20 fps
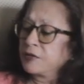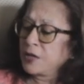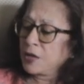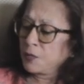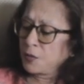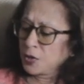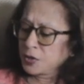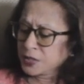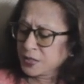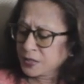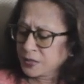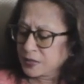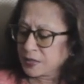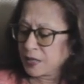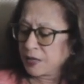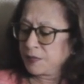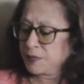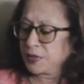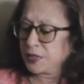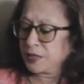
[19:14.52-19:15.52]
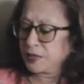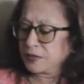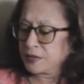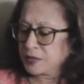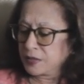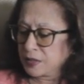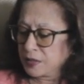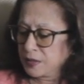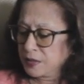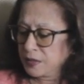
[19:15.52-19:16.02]
Now, there was a time in
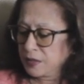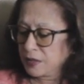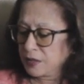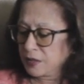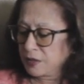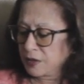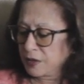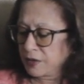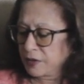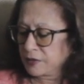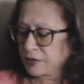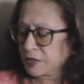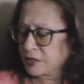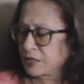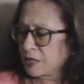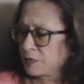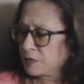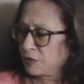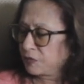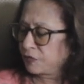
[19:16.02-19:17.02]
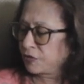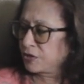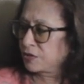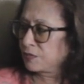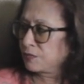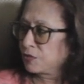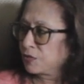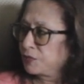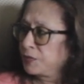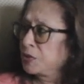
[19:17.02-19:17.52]
India, at the time of the
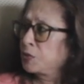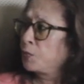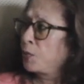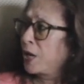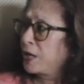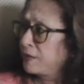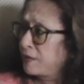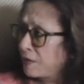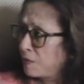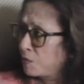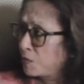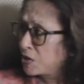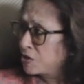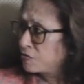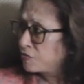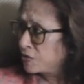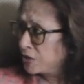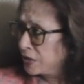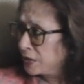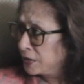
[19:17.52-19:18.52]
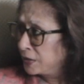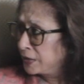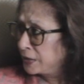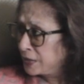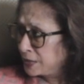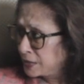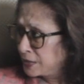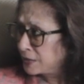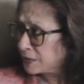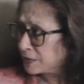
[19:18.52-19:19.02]
freedom movement, where there were real
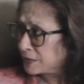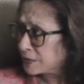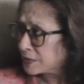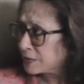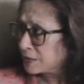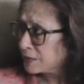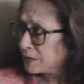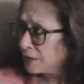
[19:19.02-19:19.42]
leaders.